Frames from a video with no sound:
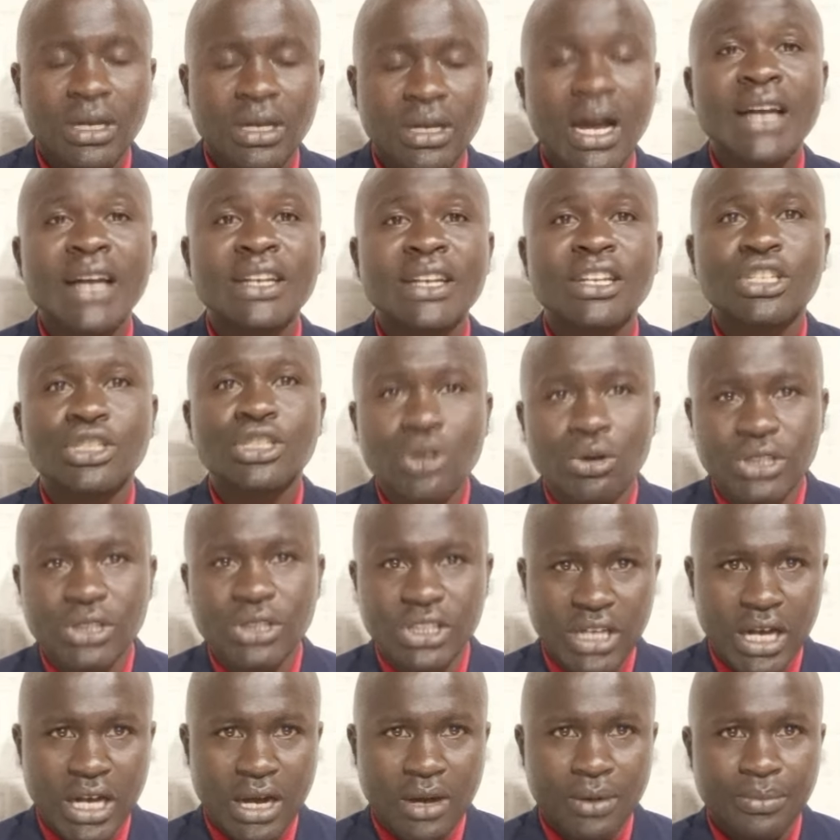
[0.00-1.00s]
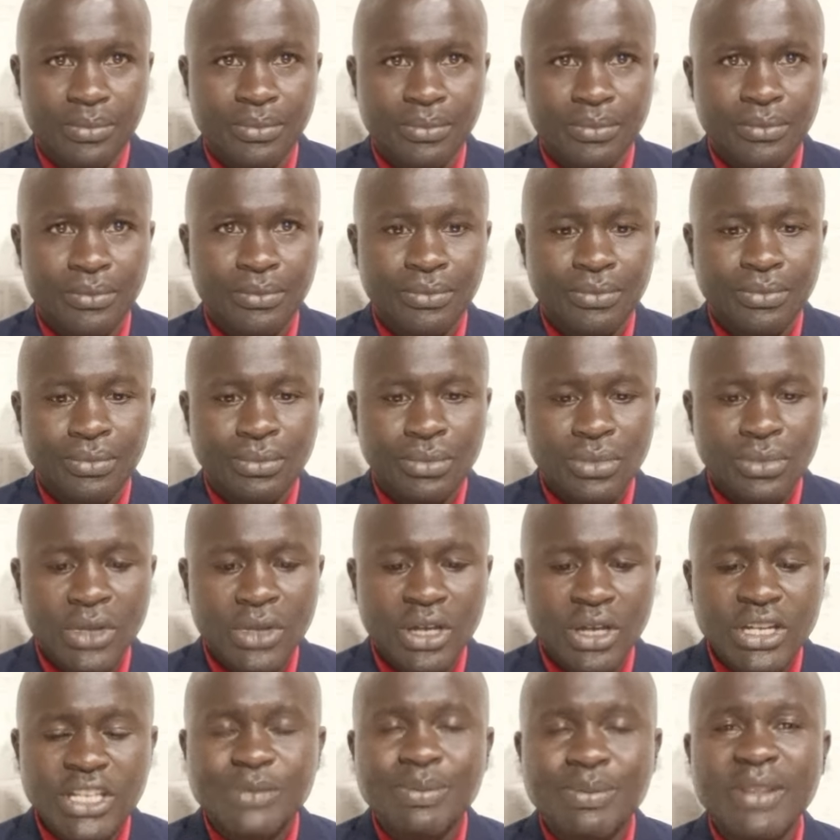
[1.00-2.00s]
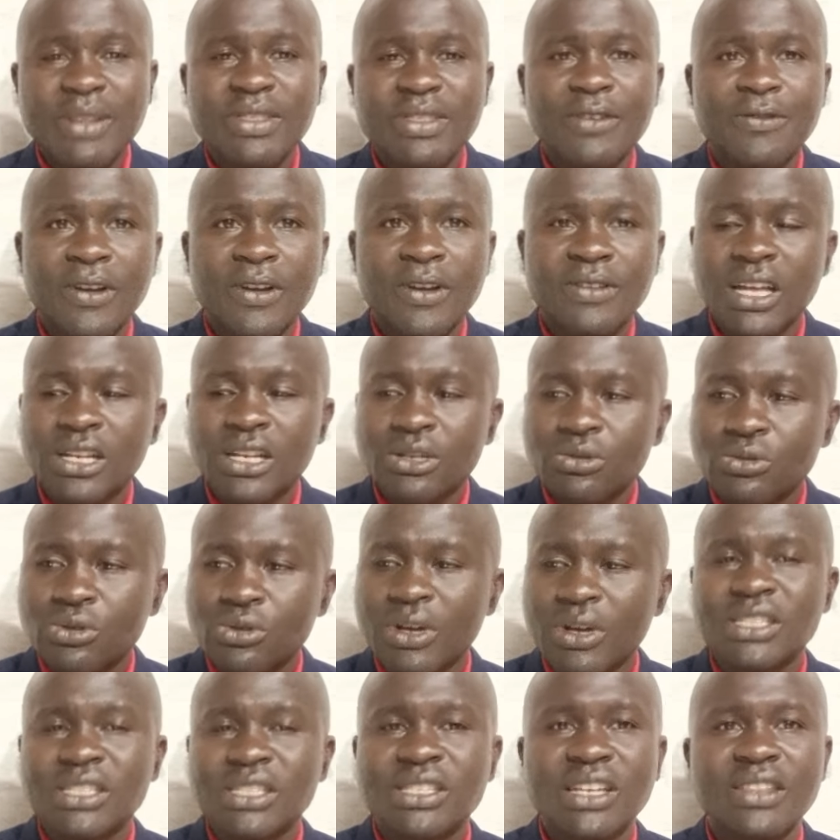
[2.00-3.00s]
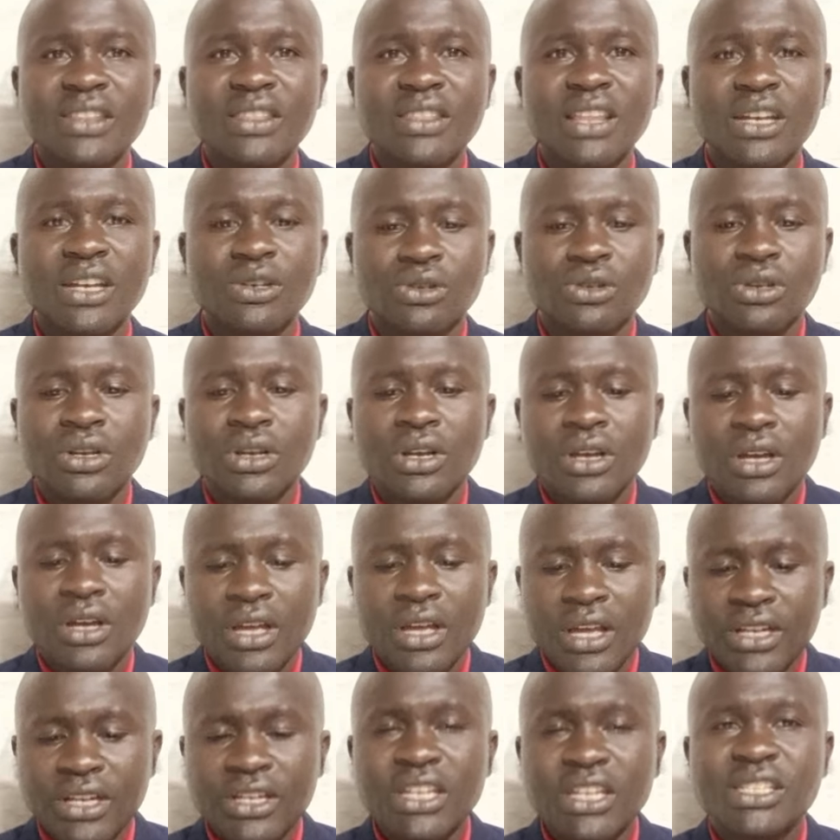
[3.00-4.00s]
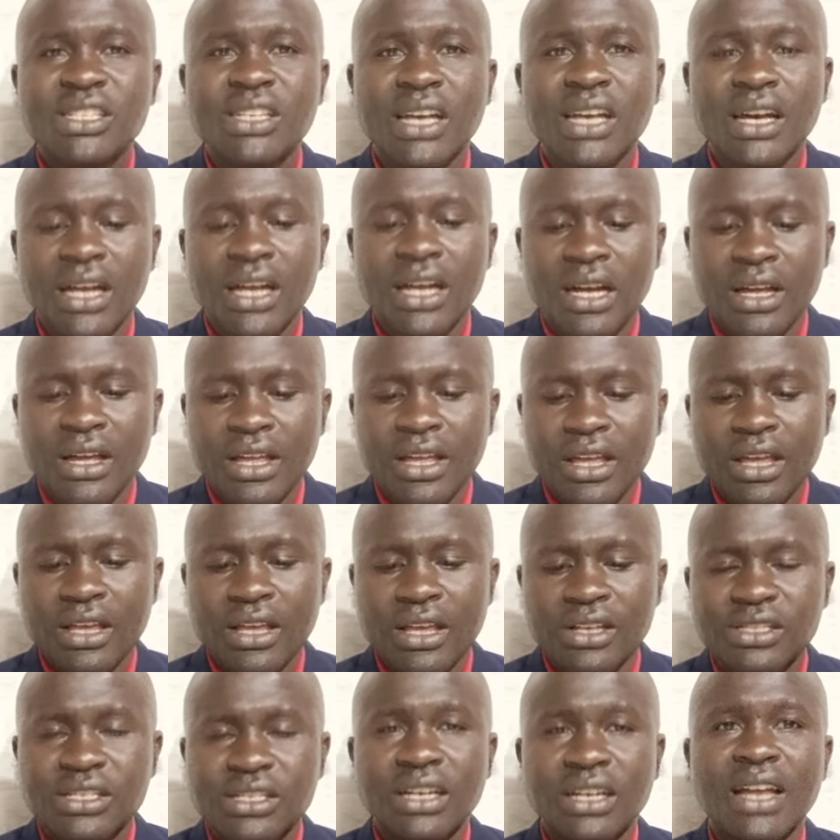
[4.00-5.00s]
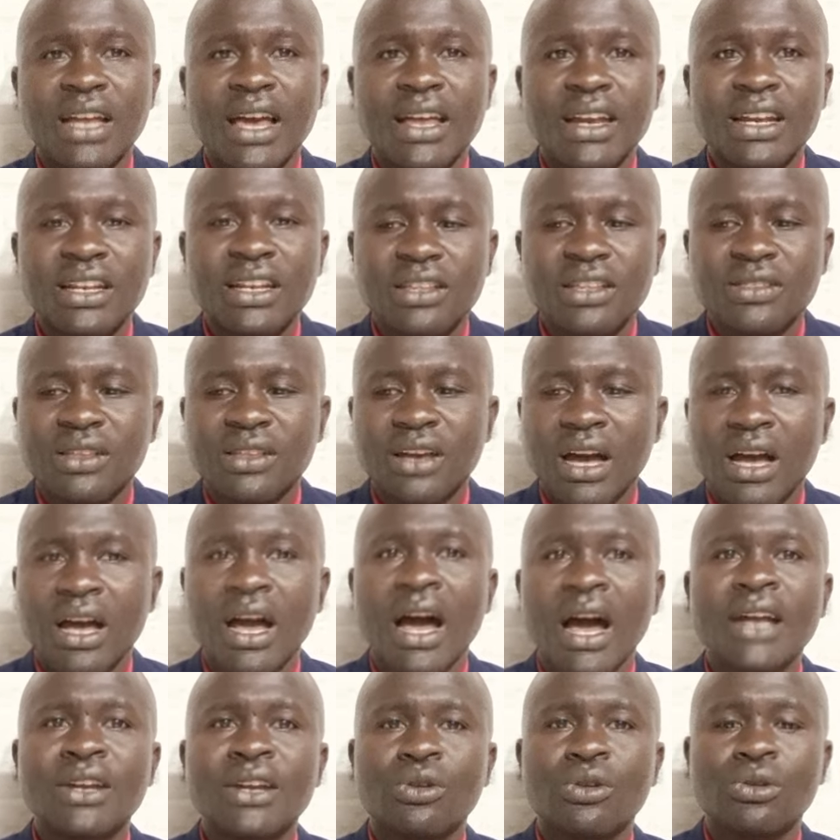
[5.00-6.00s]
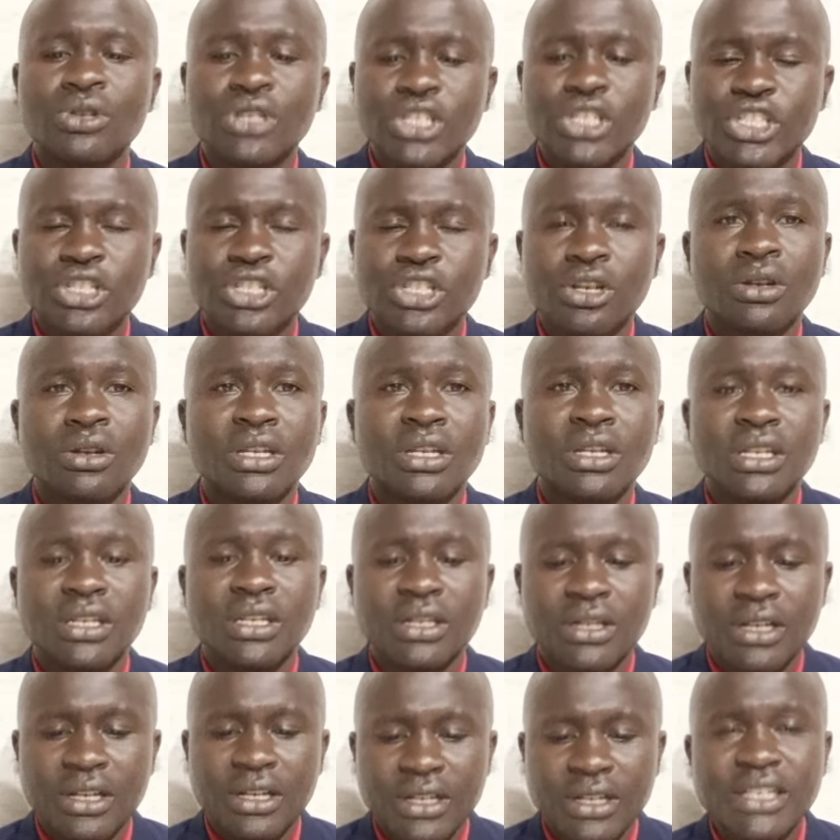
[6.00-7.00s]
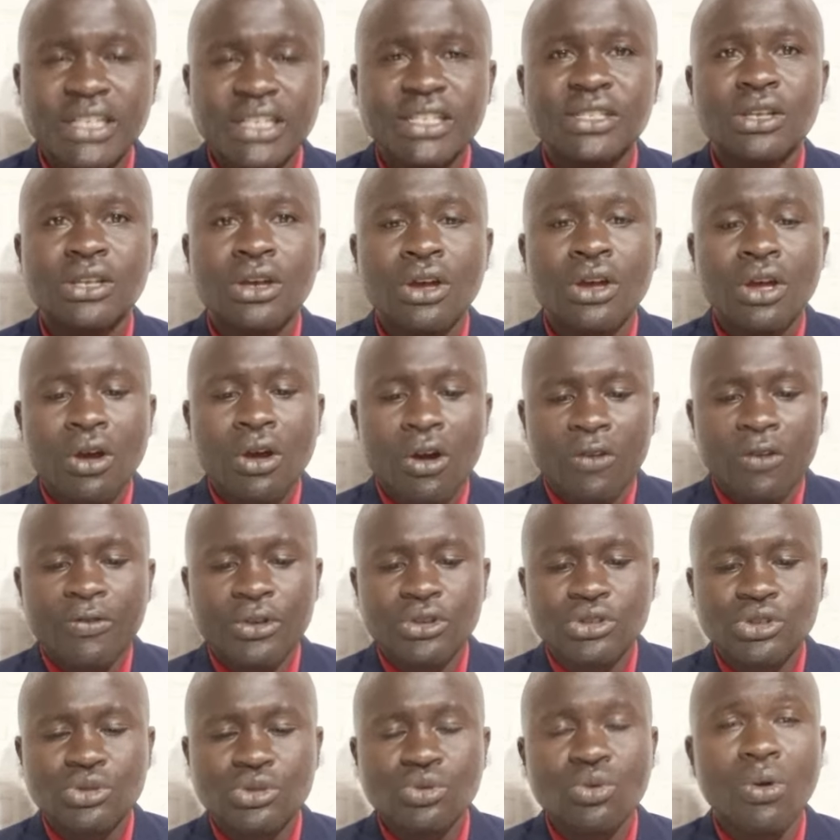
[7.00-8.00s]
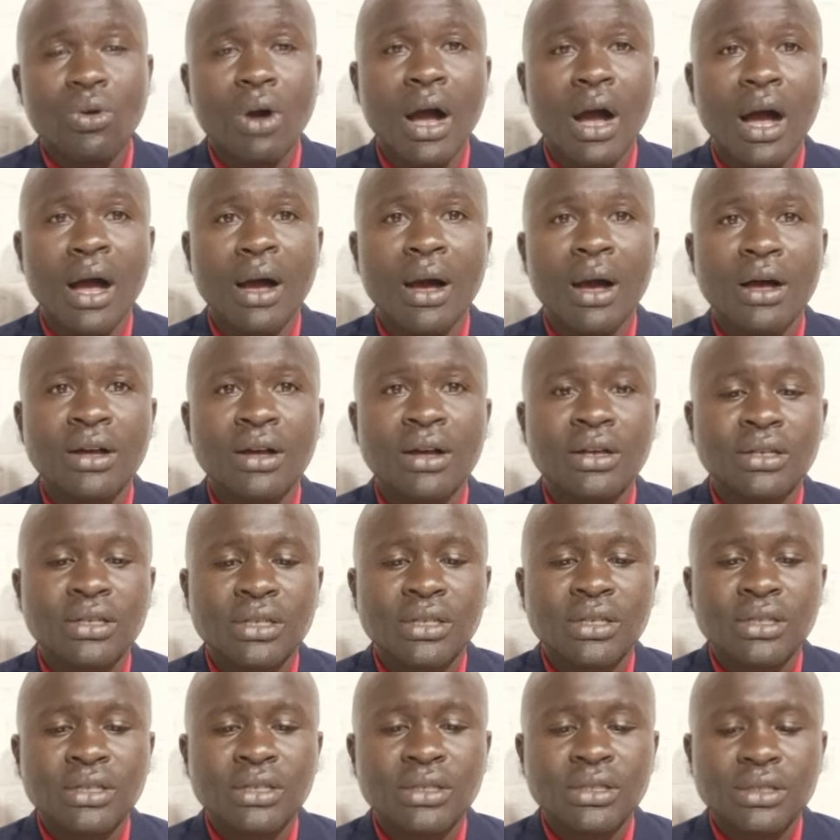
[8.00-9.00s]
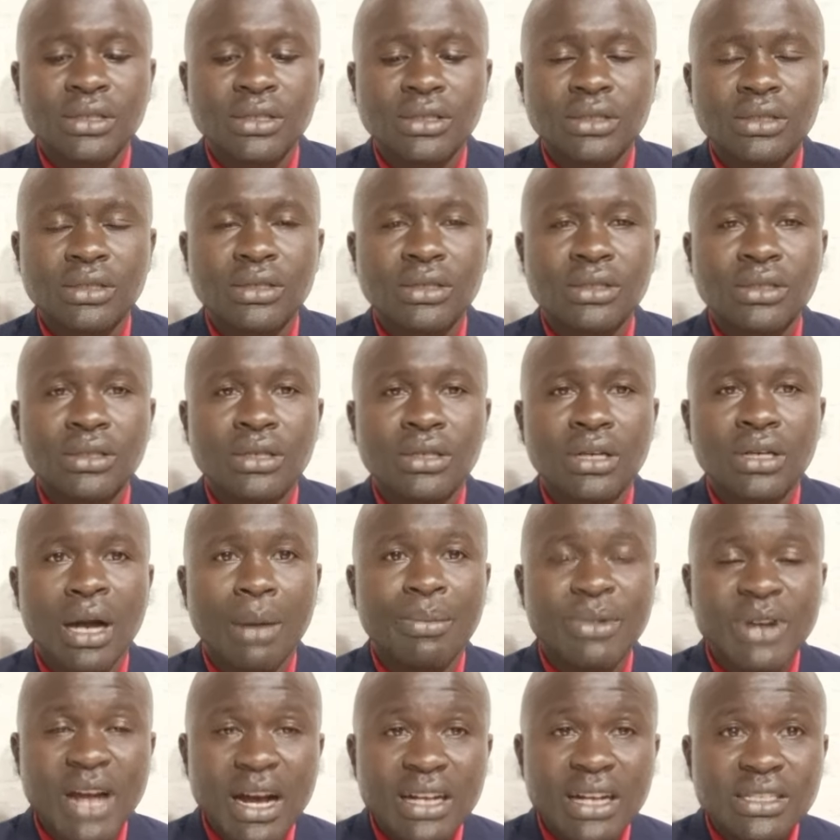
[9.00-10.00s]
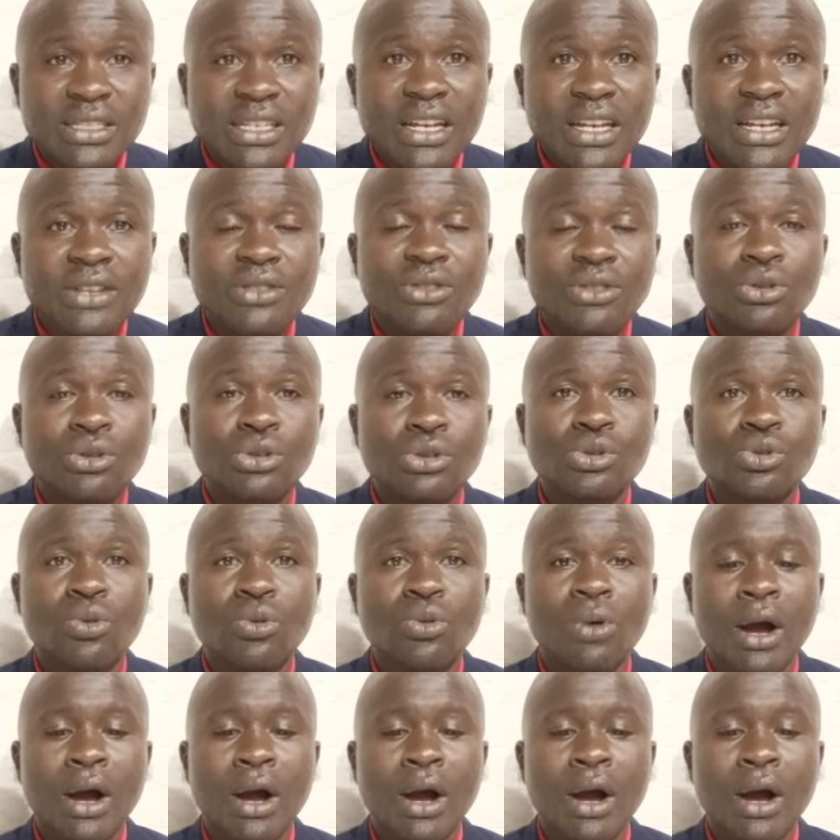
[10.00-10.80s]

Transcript: and torture, despite the fact that Ruto had said that he needs his direct unconditional release of those who are abducted those who